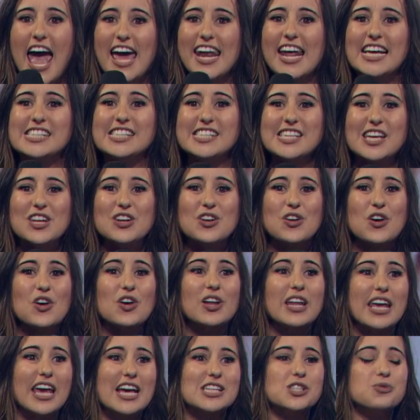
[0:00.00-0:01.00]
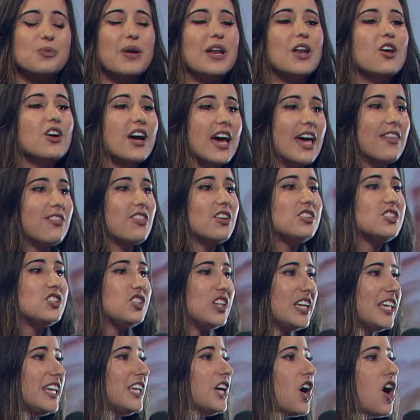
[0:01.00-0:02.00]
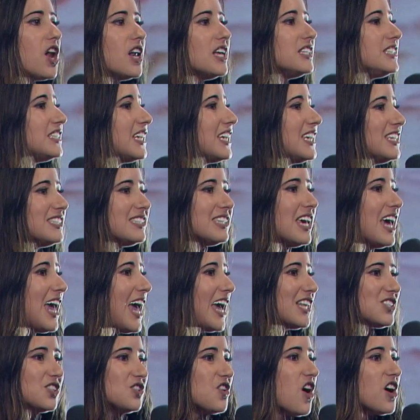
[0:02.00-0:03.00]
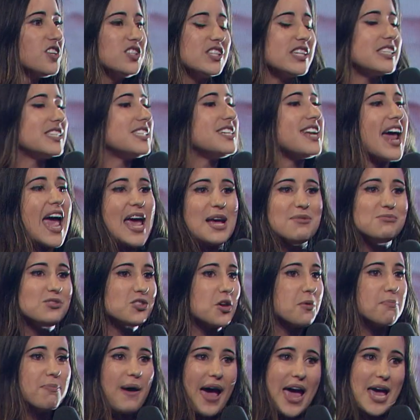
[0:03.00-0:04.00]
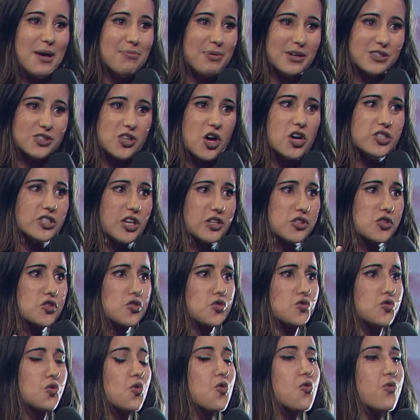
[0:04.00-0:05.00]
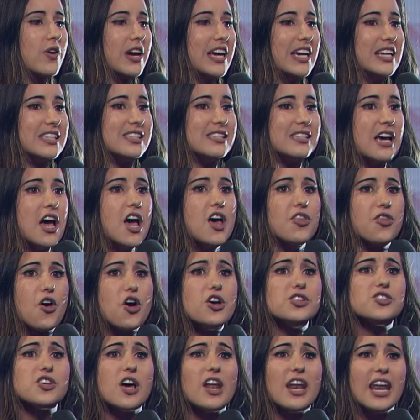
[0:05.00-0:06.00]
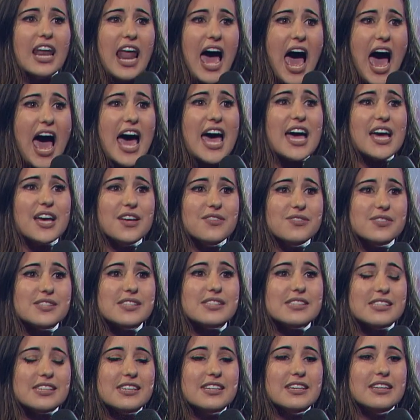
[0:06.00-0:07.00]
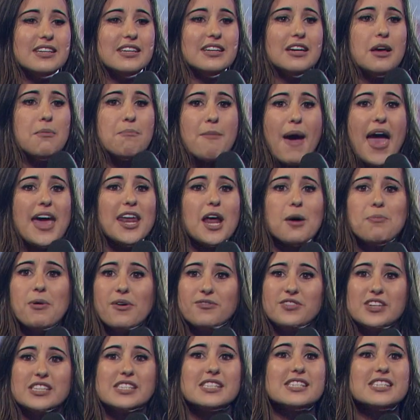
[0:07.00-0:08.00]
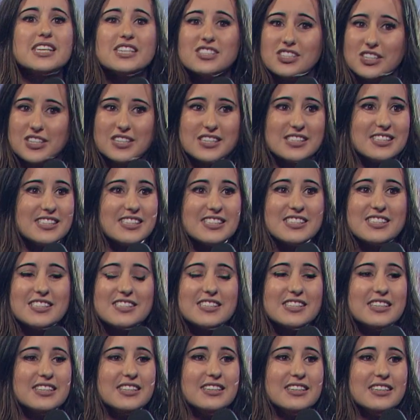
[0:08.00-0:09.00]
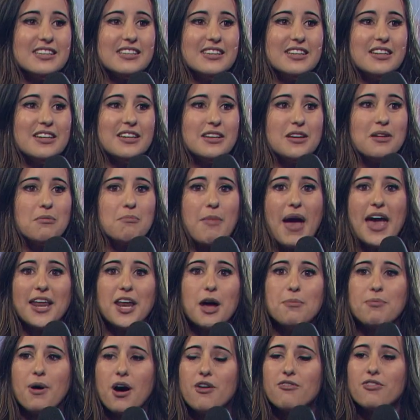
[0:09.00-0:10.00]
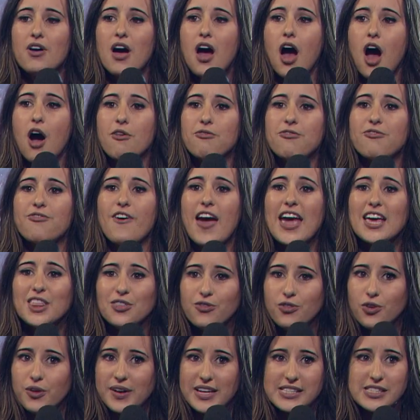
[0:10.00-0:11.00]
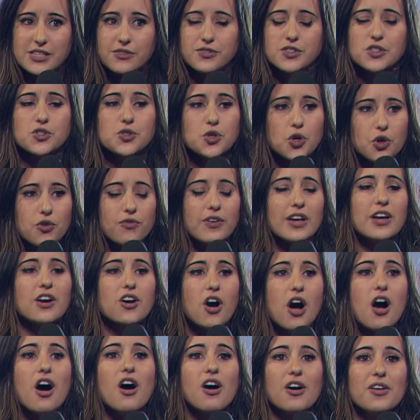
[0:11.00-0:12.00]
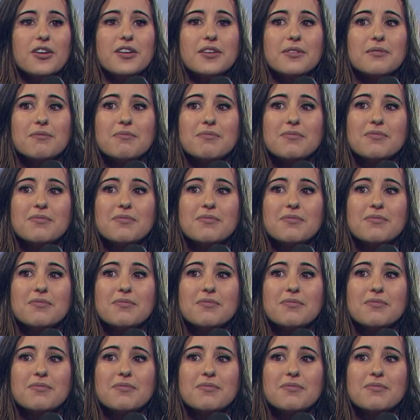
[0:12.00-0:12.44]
And I said it earlier, as we look at these genealogies, it's not just names on papers. Those are stories. Those are lives made up of decisions, made up of faithfulness of serving God.